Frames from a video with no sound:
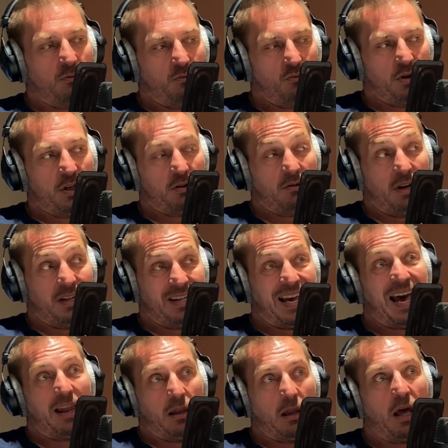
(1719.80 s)
at
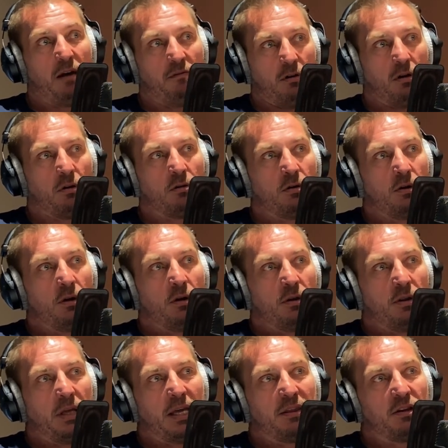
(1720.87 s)
that level,
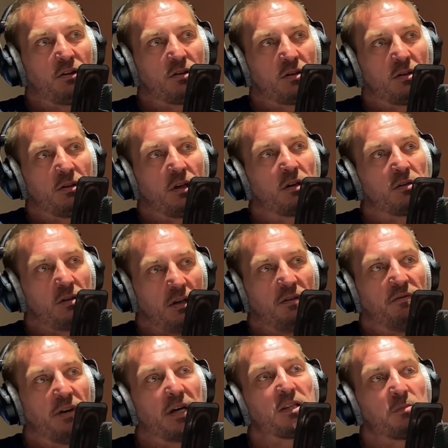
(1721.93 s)
that there's an
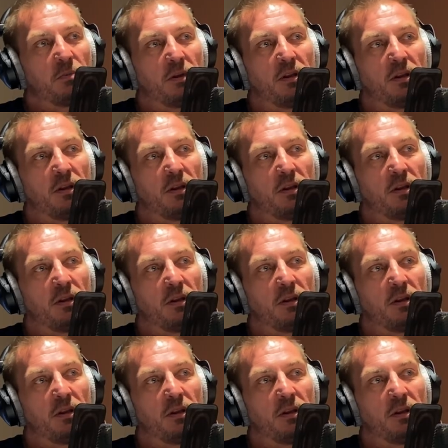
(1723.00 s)
investment